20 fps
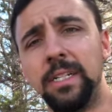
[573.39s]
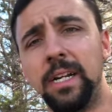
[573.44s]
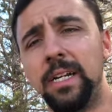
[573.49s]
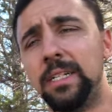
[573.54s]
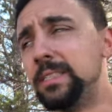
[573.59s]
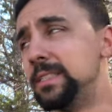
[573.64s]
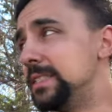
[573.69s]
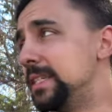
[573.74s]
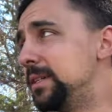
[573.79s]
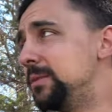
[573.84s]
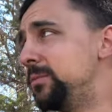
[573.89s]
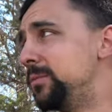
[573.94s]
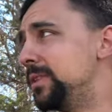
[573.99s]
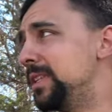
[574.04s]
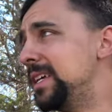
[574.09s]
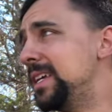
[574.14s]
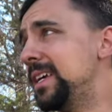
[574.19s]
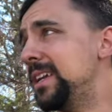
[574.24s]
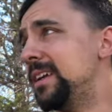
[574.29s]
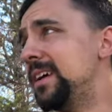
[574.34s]
And then when
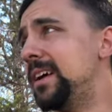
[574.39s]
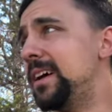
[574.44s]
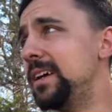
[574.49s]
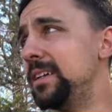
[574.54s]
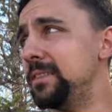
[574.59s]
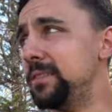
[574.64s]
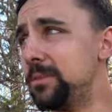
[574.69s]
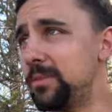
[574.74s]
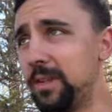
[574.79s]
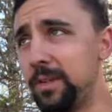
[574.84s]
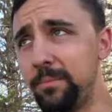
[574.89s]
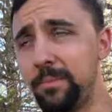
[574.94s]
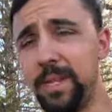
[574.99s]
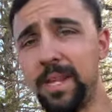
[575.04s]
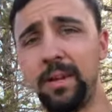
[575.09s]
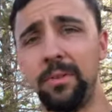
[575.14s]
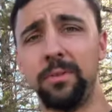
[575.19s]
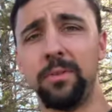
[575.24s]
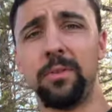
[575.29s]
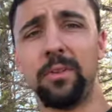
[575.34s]
they get hot, they'll come
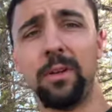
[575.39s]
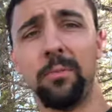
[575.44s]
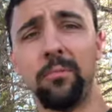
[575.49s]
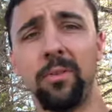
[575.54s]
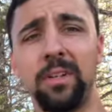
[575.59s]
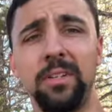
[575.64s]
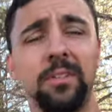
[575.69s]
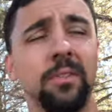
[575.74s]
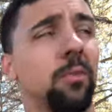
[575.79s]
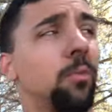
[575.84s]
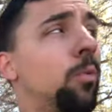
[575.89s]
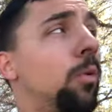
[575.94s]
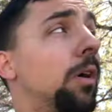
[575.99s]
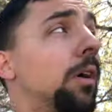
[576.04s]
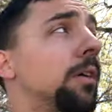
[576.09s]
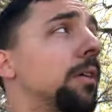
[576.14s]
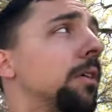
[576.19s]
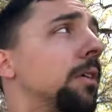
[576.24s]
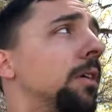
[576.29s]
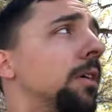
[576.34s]
down, they'll come right to the
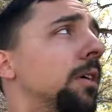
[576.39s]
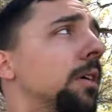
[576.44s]
water.